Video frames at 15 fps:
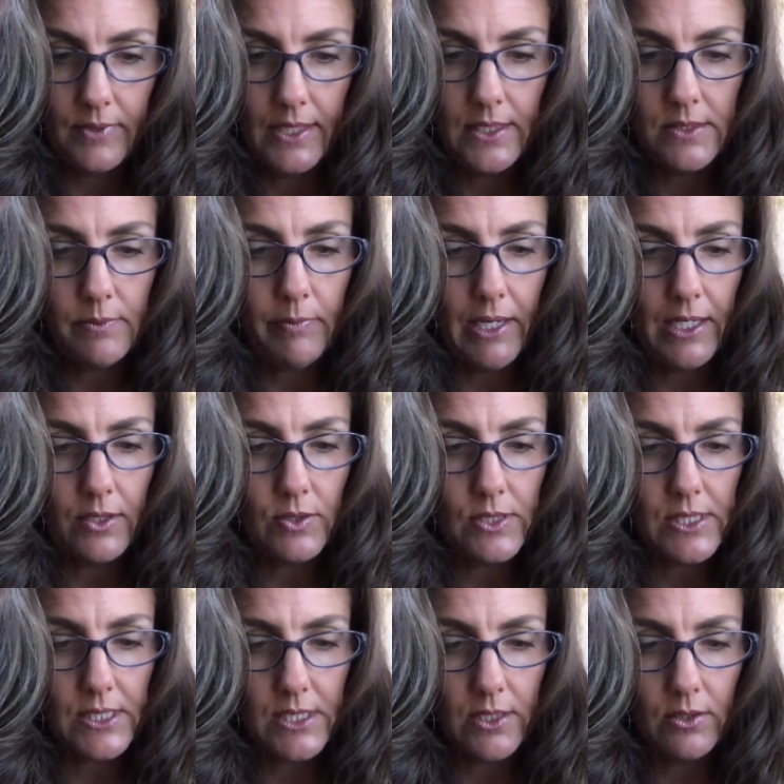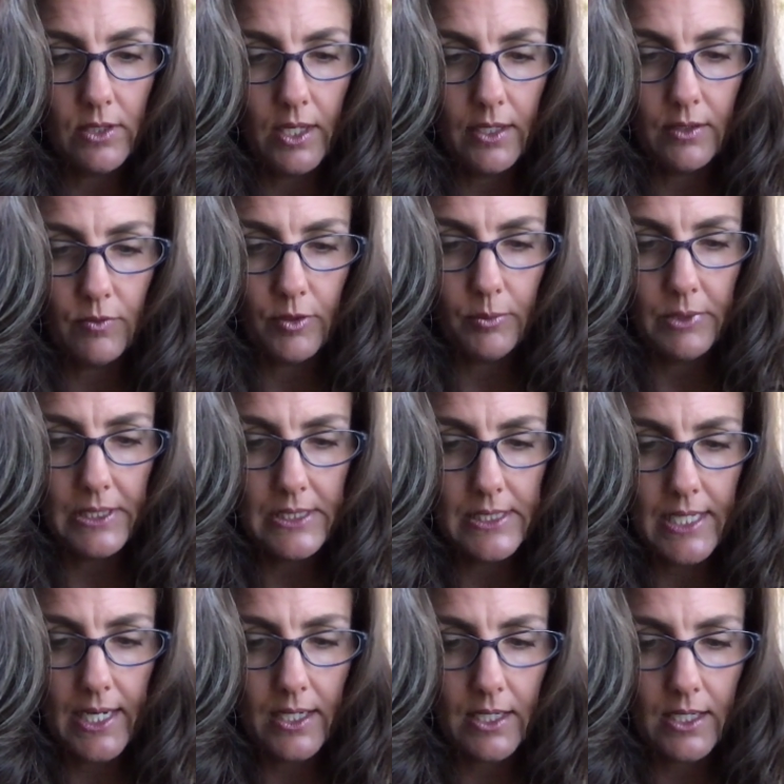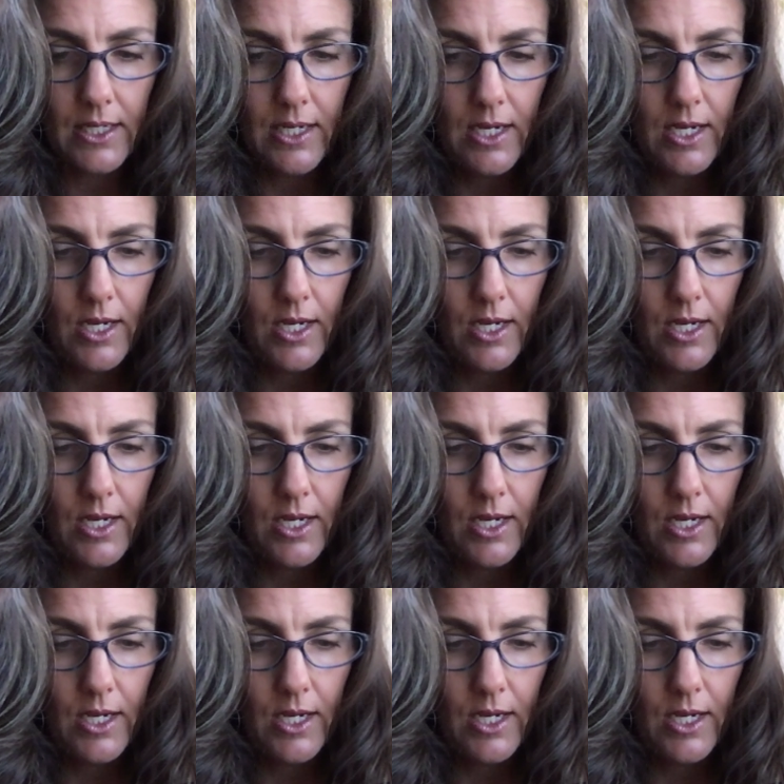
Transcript: His medal still hung from his neck.